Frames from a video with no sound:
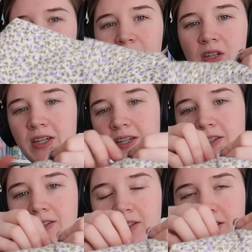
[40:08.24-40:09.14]

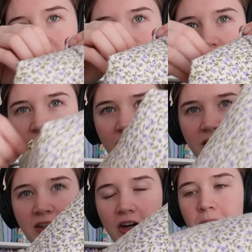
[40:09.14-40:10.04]
because you
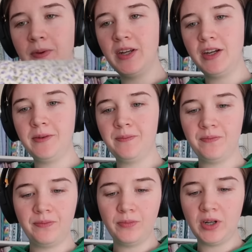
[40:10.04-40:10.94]
can open it
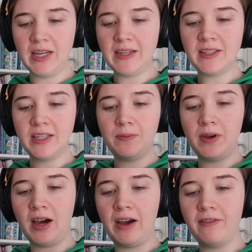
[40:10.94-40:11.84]
pretty easily,
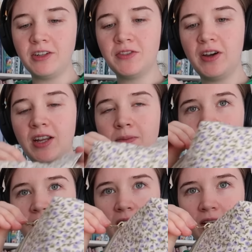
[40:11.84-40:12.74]
but I just find it a bit
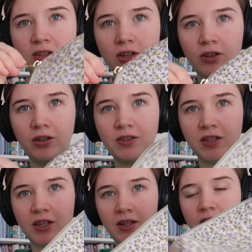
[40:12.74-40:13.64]
harder to close
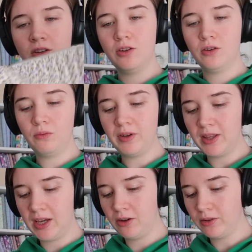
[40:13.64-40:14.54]
it with the
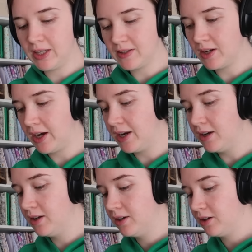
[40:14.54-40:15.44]
handle on that side
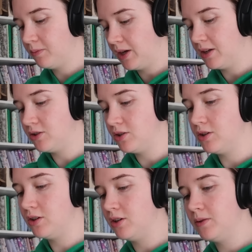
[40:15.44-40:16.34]
compared
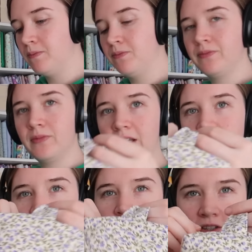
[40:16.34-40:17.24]
to,
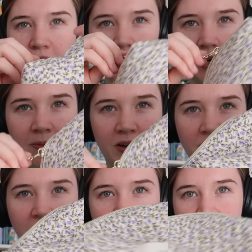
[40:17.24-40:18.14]
like, you can still open it
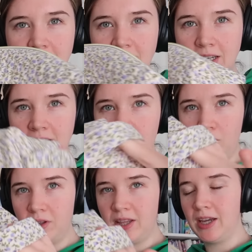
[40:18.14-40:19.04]
really easily
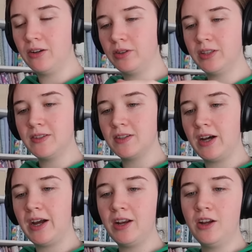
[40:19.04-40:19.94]
with the handle on this
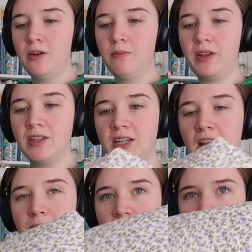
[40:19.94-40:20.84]
side, but the
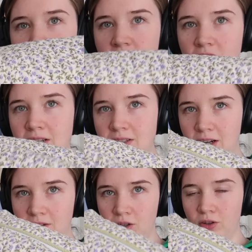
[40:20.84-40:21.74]
tab is much
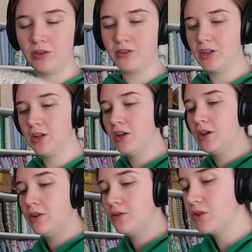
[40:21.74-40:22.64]
easier to close it.
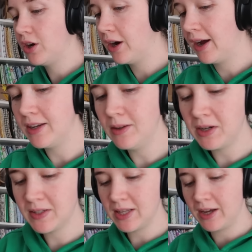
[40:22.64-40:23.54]
So I did
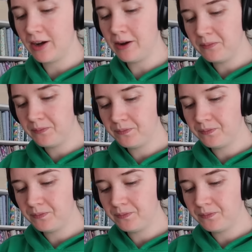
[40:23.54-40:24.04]
mess that up,